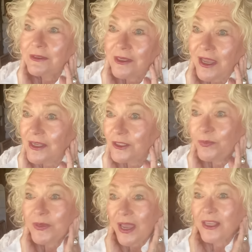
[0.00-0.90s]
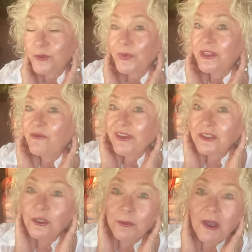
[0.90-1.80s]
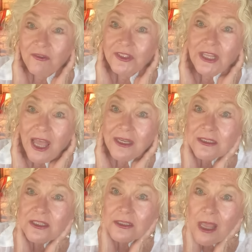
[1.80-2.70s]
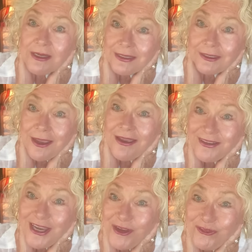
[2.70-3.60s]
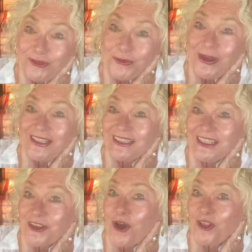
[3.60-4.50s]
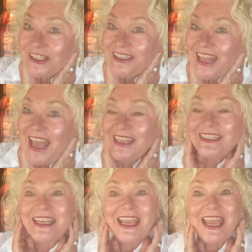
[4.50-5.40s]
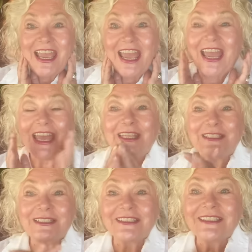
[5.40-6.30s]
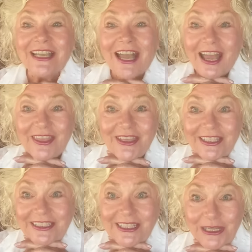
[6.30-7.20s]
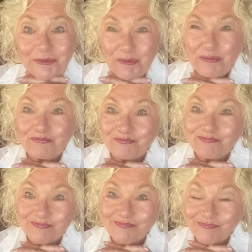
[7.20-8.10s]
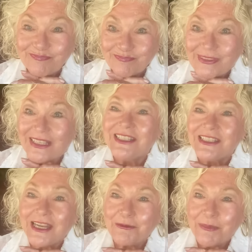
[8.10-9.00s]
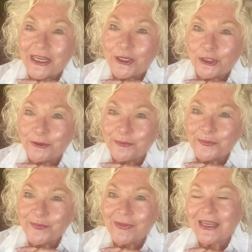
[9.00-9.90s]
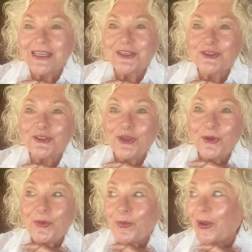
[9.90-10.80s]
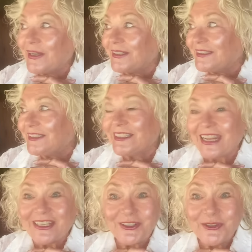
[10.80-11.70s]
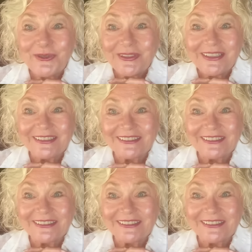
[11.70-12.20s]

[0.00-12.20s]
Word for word: has has been the victim of a lot of slugging, if you want to call it that. And I think it's done, it's done me good. So stay tuned.